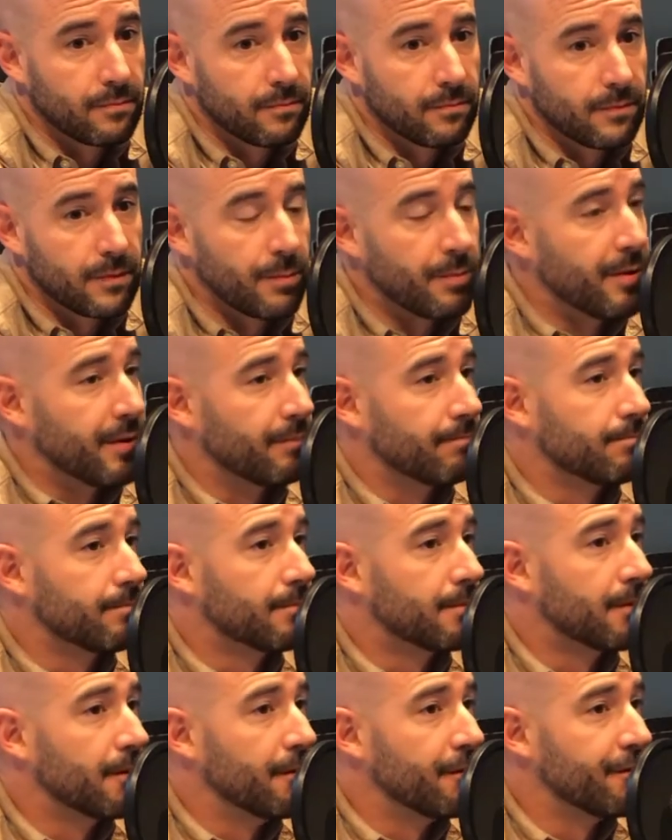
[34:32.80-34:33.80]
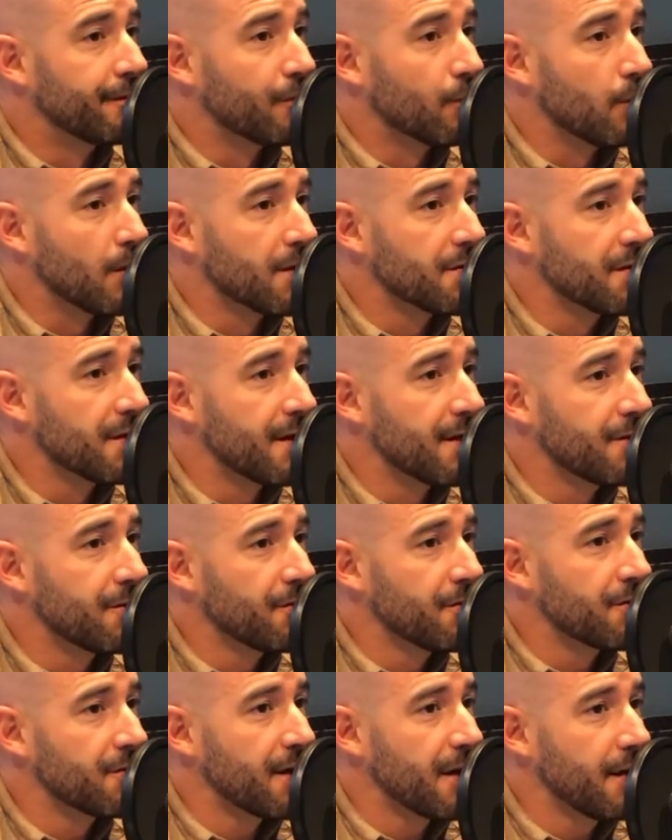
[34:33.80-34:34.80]
Be good for residential
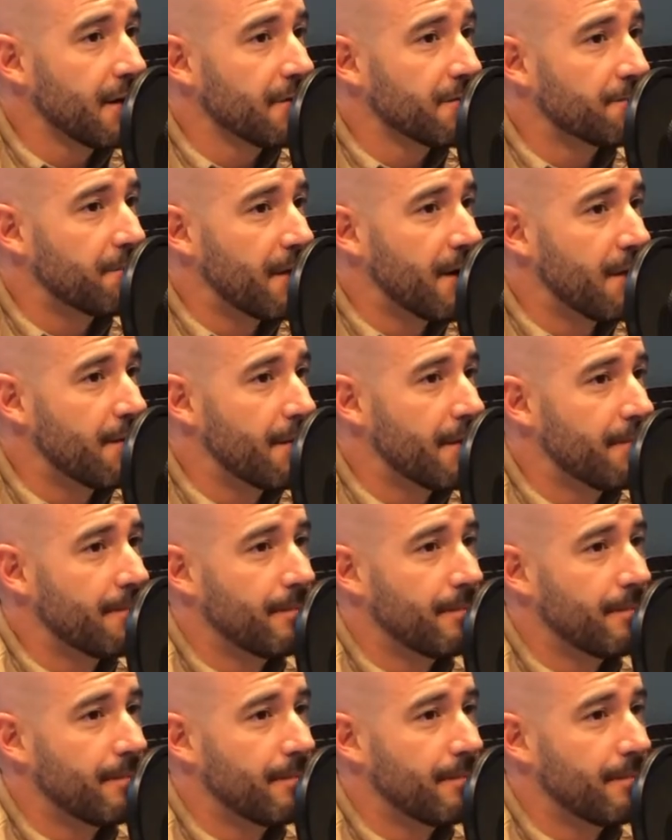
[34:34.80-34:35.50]
sales, baby.